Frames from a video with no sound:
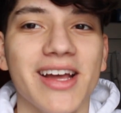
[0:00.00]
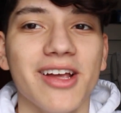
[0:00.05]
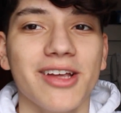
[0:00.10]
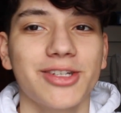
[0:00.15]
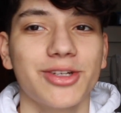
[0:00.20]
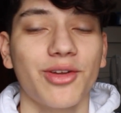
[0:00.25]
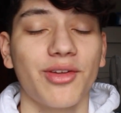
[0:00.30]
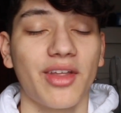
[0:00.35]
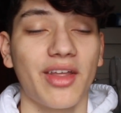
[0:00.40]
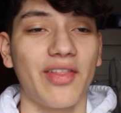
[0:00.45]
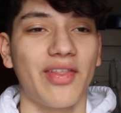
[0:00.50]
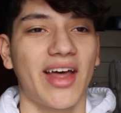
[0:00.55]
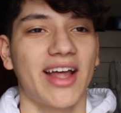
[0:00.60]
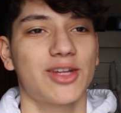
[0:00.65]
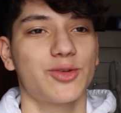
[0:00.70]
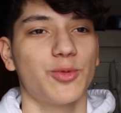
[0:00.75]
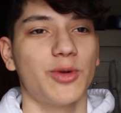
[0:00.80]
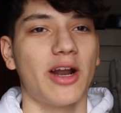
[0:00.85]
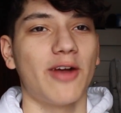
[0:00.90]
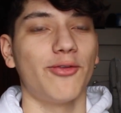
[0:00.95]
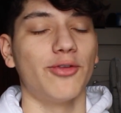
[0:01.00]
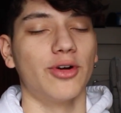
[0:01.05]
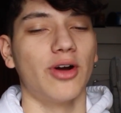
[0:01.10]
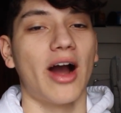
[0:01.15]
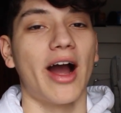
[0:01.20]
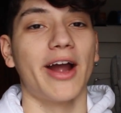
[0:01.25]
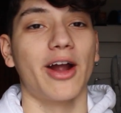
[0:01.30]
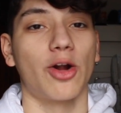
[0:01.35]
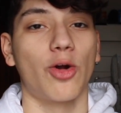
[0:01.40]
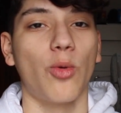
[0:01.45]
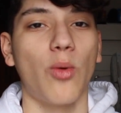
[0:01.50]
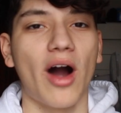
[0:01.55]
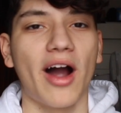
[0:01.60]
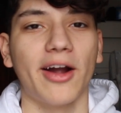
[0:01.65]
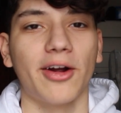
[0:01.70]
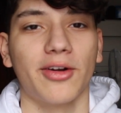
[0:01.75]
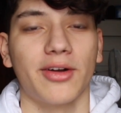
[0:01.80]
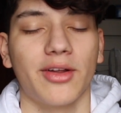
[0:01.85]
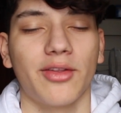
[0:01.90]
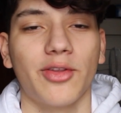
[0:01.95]
So then that's whenever I
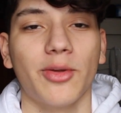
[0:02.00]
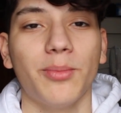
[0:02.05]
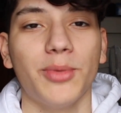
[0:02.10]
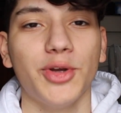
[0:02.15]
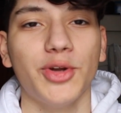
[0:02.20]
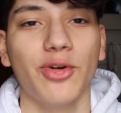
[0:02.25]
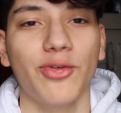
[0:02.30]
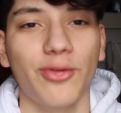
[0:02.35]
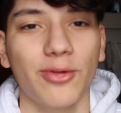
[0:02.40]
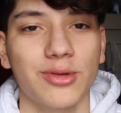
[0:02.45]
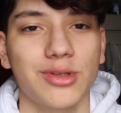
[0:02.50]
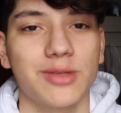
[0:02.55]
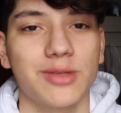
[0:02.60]
acquired the beautiful